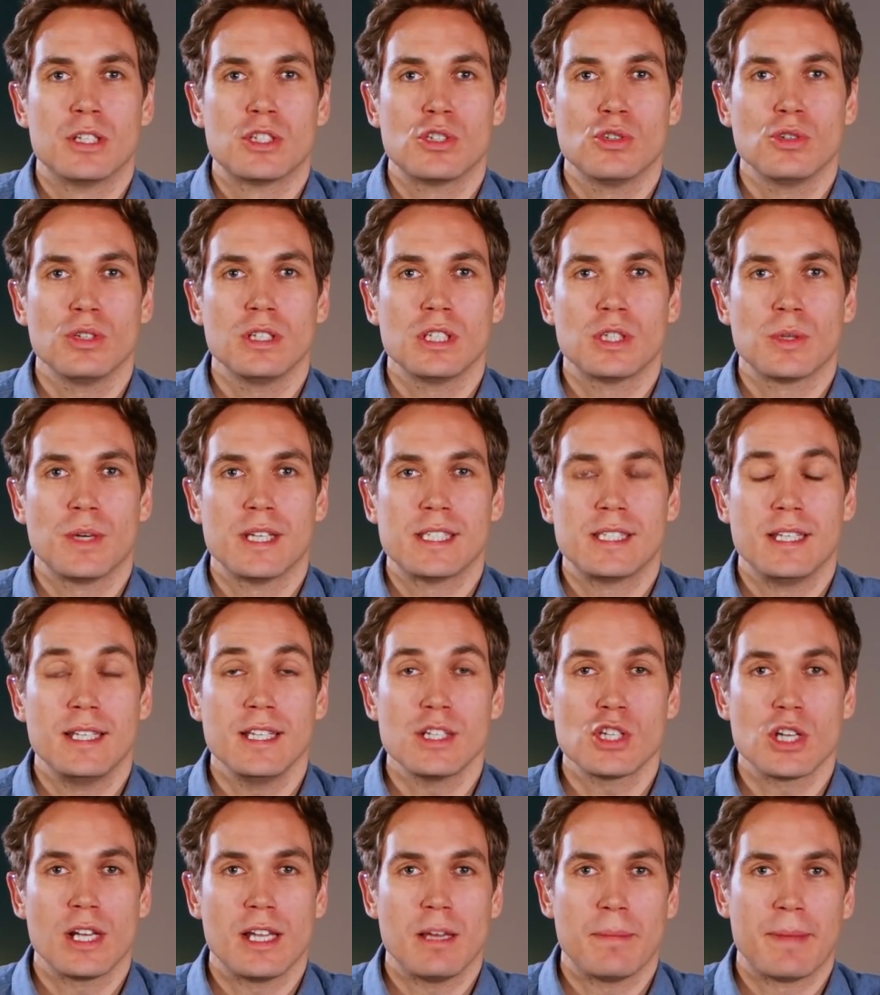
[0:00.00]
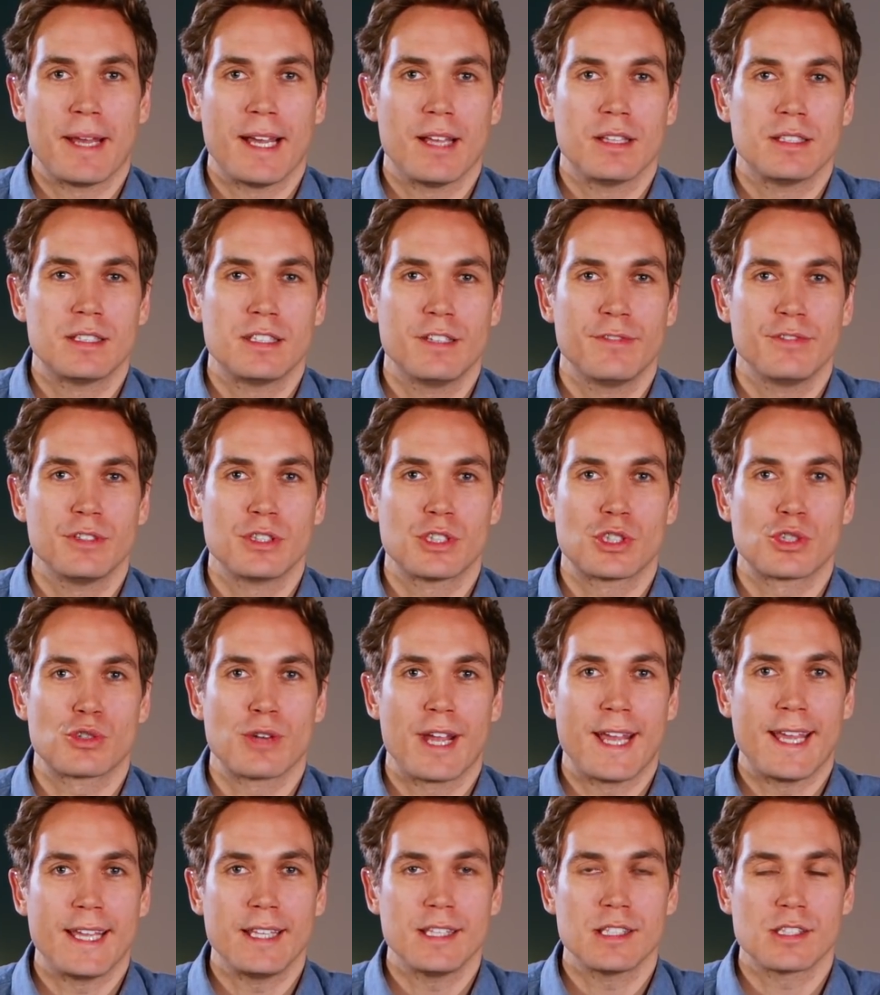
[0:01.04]
talking to us initially about different
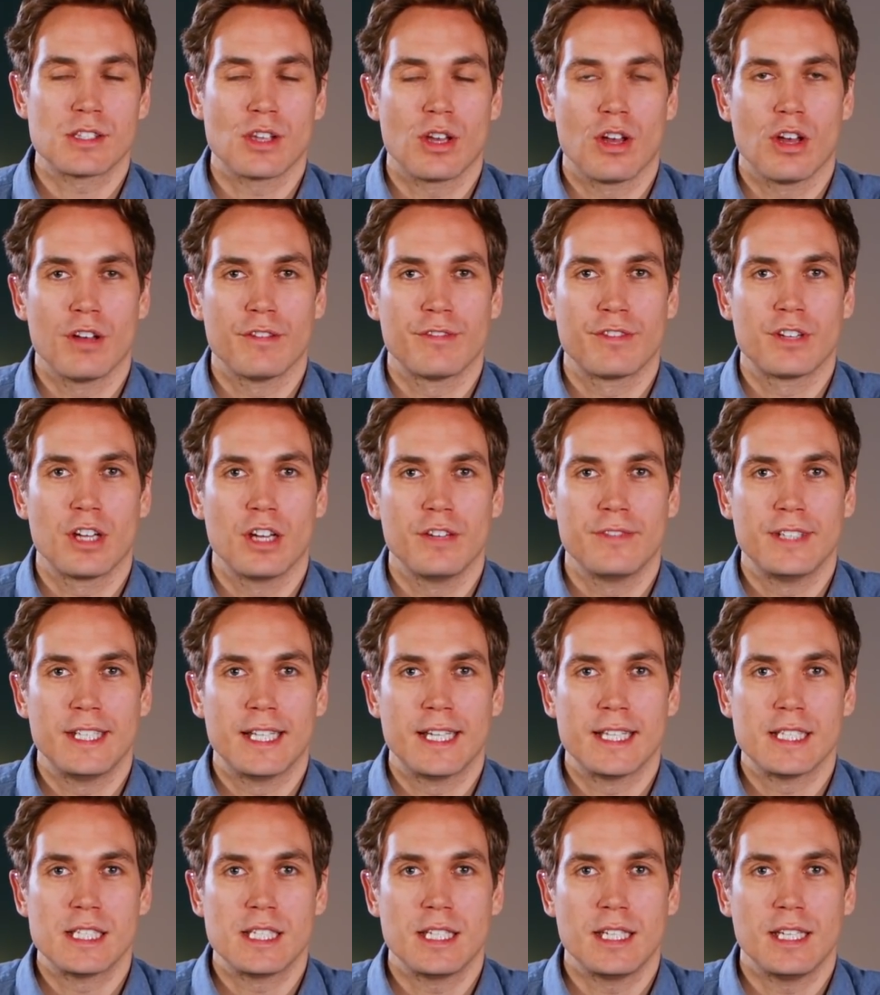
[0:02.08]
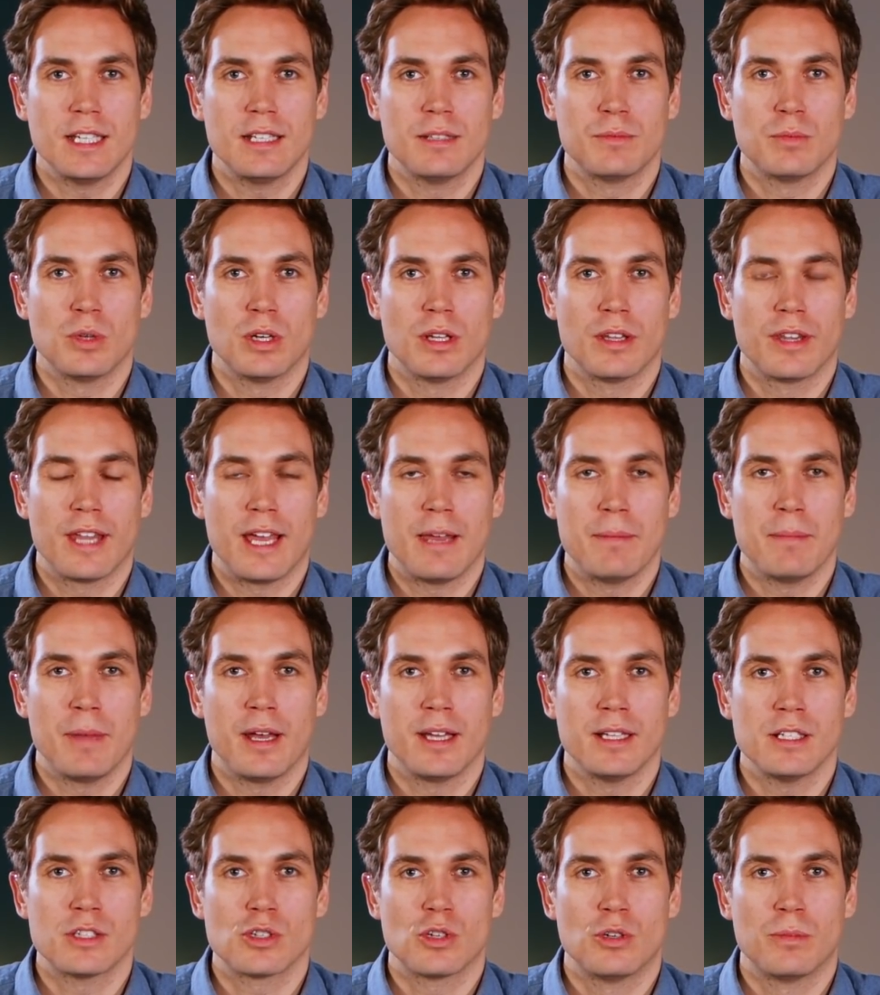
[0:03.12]
strains of COVID-19 and what they
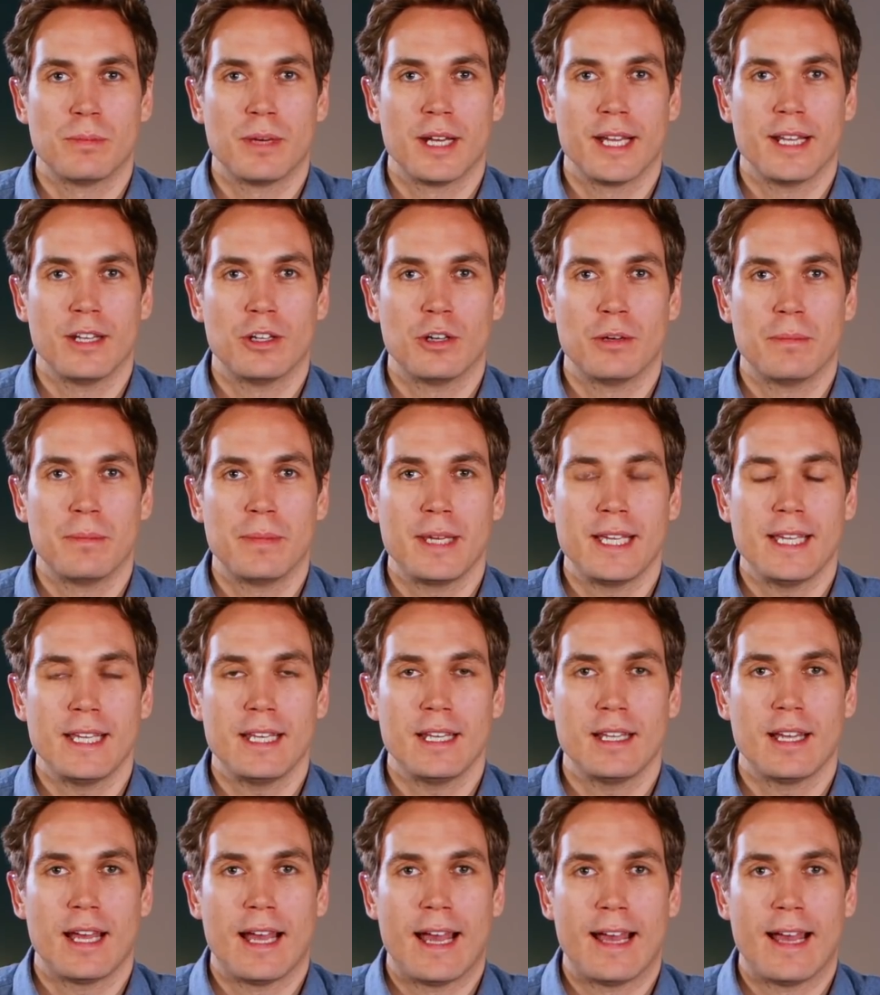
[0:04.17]
might or might not mean.